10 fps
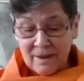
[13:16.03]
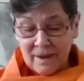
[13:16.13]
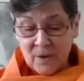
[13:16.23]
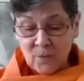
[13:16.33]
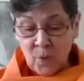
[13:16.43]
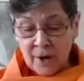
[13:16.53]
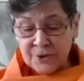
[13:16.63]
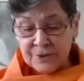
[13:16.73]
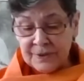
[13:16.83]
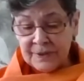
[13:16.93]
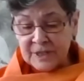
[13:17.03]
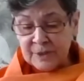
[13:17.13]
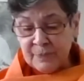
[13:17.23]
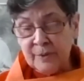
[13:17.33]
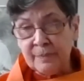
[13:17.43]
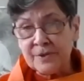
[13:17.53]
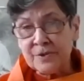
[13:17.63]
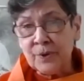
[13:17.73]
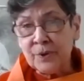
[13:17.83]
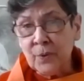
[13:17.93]
and watched the
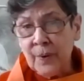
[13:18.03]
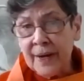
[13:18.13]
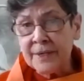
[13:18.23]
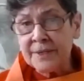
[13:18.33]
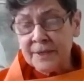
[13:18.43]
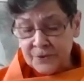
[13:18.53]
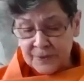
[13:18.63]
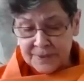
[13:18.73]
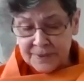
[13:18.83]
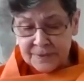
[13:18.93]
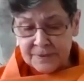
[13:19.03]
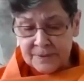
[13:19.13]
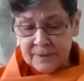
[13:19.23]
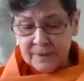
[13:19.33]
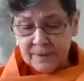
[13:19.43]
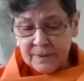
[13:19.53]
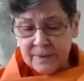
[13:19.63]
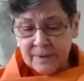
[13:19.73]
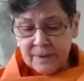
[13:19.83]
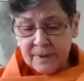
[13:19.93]
experiments with great interest.
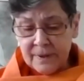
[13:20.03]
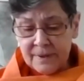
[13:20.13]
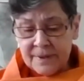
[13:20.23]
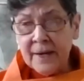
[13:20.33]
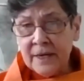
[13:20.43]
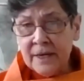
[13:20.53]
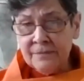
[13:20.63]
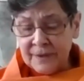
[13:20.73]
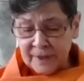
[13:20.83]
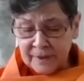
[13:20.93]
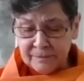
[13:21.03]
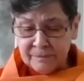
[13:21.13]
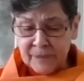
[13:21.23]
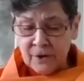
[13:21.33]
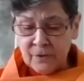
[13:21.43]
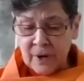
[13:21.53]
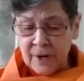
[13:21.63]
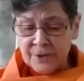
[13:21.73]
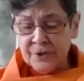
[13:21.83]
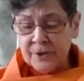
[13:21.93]
That evening,
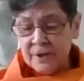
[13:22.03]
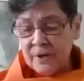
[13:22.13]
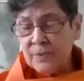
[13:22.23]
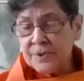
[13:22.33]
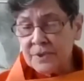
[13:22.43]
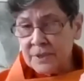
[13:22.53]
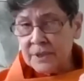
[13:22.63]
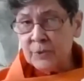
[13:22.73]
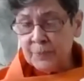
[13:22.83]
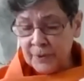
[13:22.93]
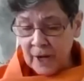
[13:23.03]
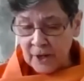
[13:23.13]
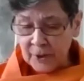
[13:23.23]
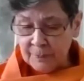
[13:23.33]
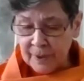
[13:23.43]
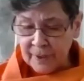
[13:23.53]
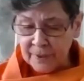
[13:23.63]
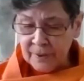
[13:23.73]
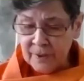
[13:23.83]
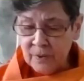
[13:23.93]
Maharaj was still preoccupied
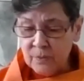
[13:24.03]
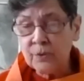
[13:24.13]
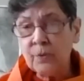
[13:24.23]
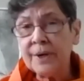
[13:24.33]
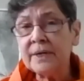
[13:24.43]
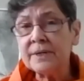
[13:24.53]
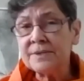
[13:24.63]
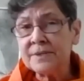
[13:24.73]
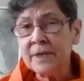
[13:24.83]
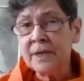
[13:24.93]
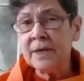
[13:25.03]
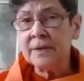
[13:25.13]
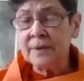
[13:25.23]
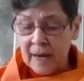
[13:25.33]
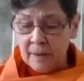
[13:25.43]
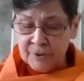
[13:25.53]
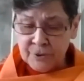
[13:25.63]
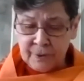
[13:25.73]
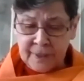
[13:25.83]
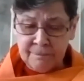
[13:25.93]
with what he had seen in the
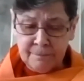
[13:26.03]
laboratory.